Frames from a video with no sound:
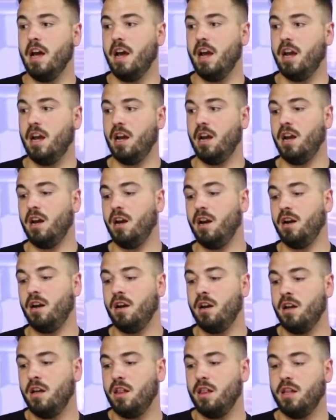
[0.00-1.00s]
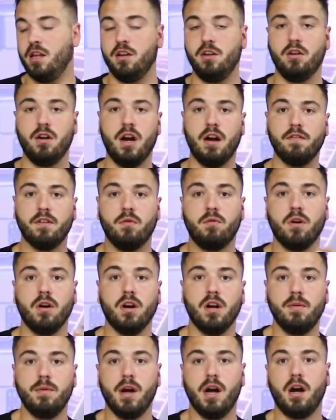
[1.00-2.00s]
And then you don't have to
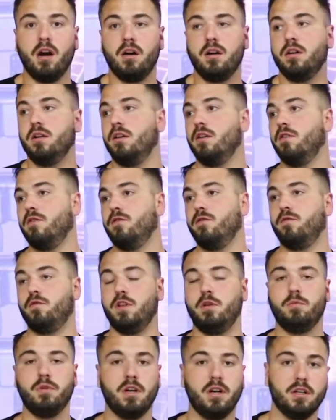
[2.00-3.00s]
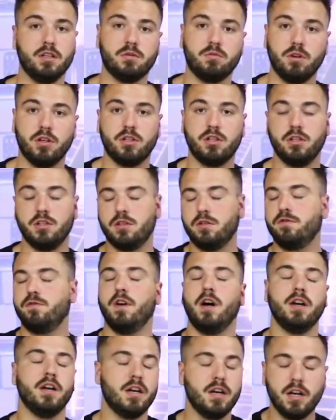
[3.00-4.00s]
worry about flipping any switches,
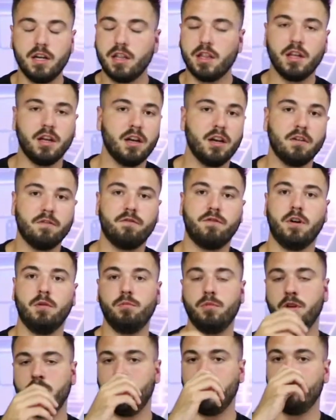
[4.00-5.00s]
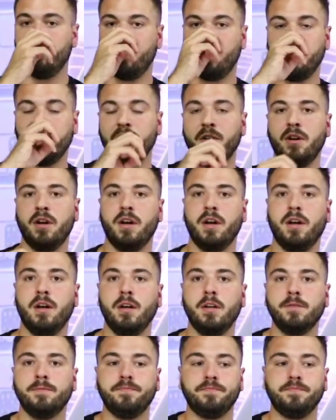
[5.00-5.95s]
finding anything, fumbling in the middle of the night.